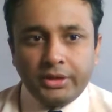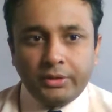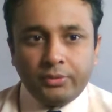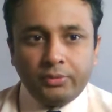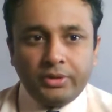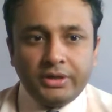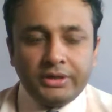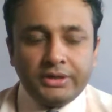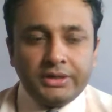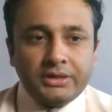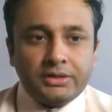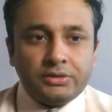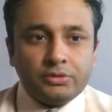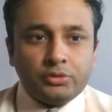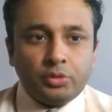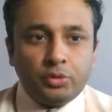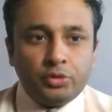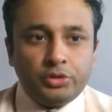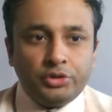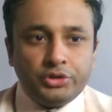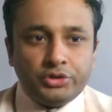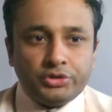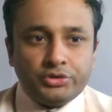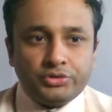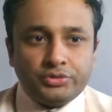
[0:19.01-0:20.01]
decorated
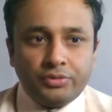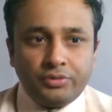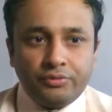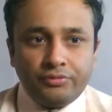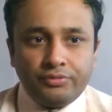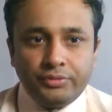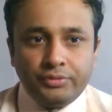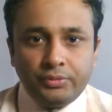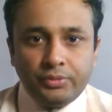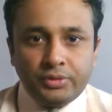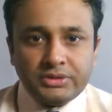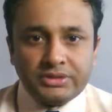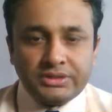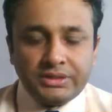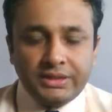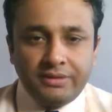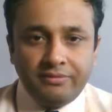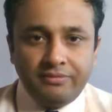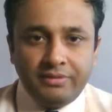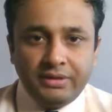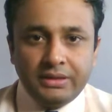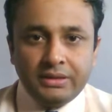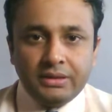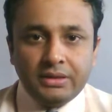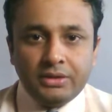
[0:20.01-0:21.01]
soldiers of US
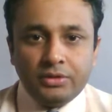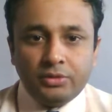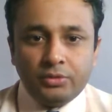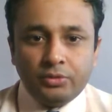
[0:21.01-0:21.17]
Navy